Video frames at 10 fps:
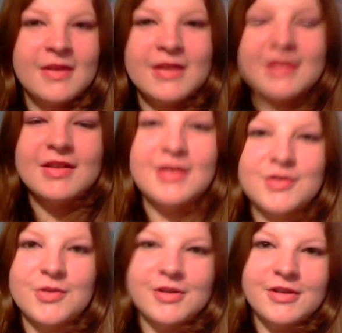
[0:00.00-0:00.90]
this is a
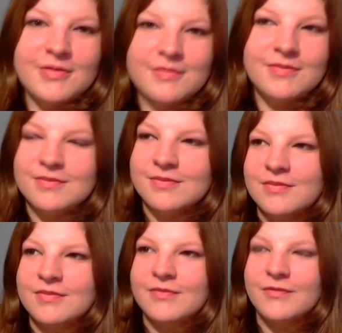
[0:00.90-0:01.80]
short
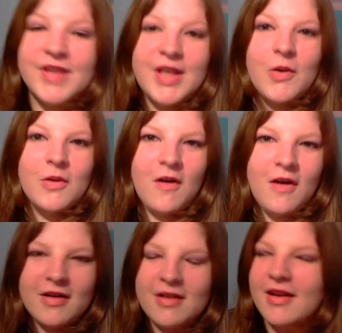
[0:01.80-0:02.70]
video
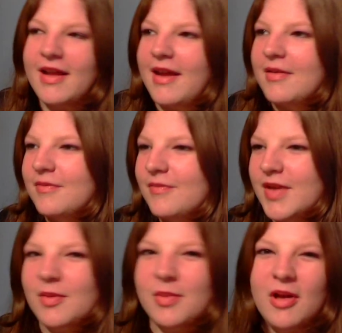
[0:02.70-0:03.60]
log today,
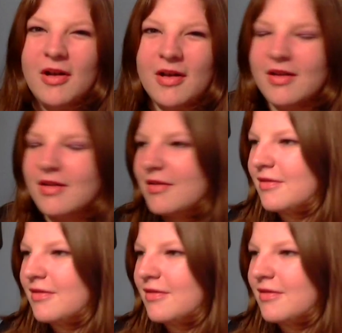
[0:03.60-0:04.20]
video blog.